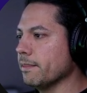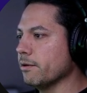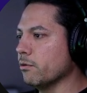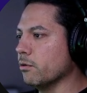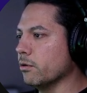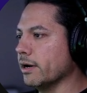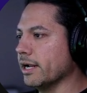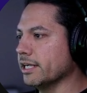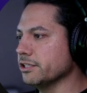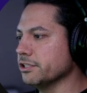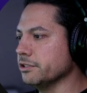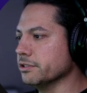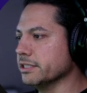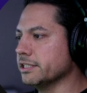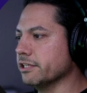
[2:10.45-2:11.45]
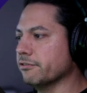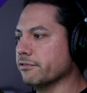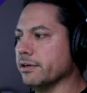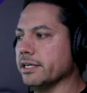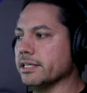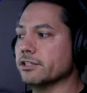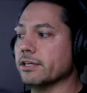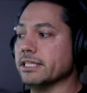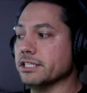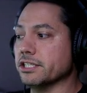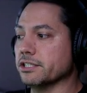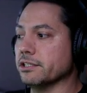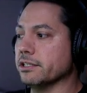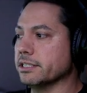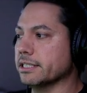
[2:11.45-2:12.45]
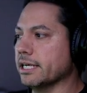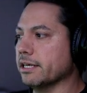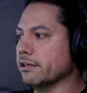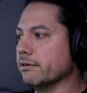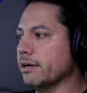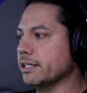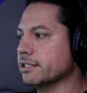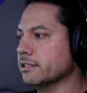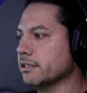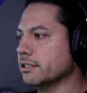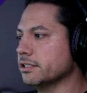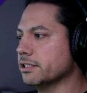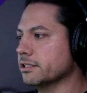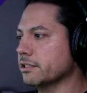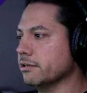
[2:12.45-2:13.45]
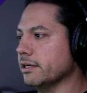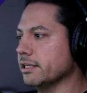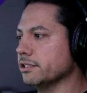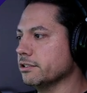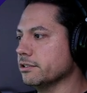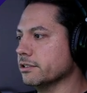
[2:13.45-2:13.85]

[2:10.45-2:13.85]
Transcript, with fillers: or I can choose a different transition altogether, right? So let's just go ahead and do